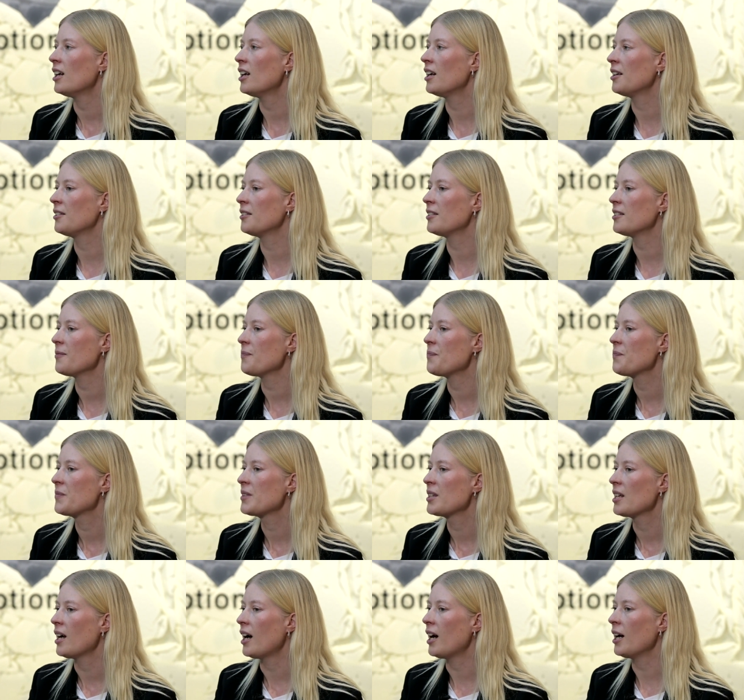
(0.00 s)
And
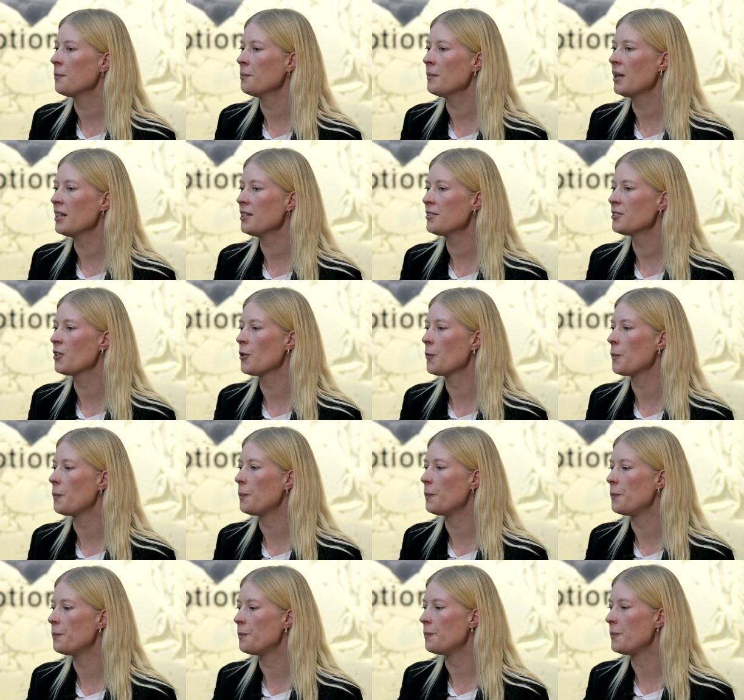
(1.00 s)
I might not
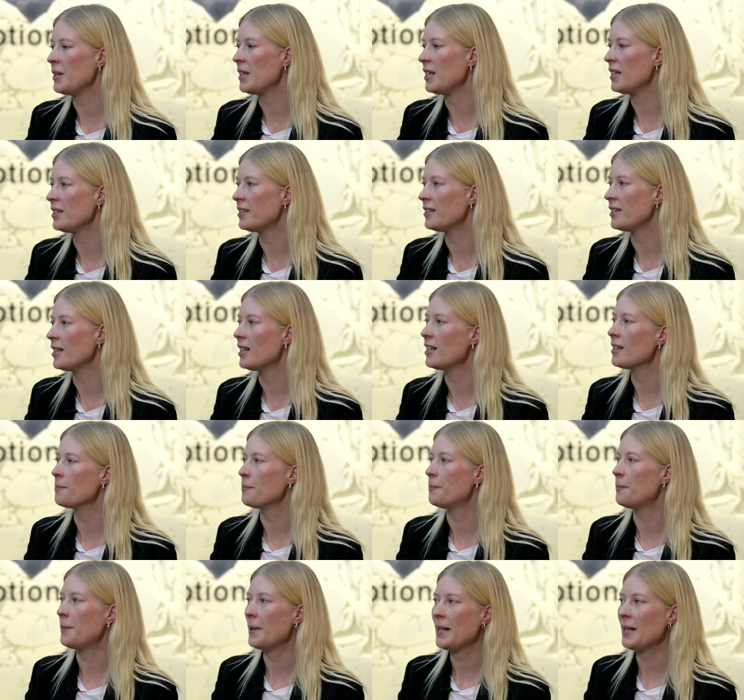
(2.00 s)
be
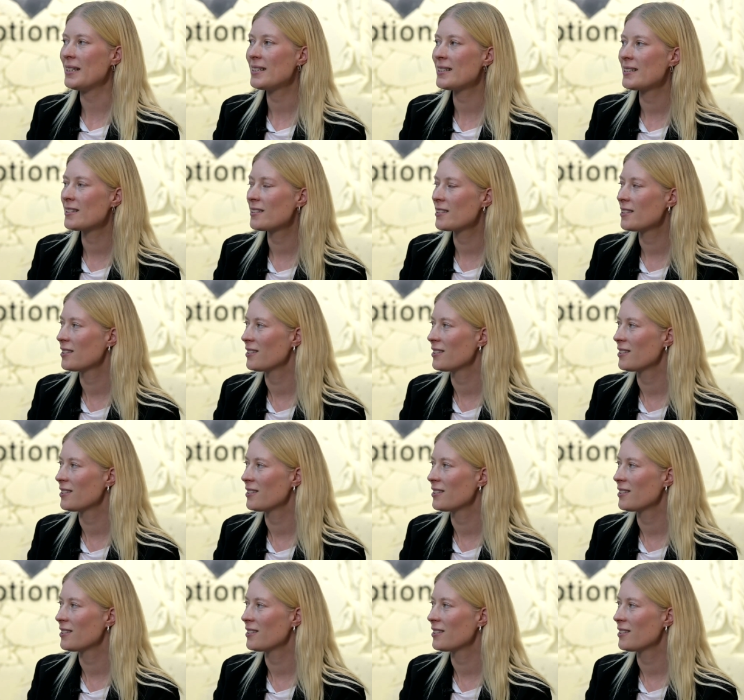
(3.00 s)
the best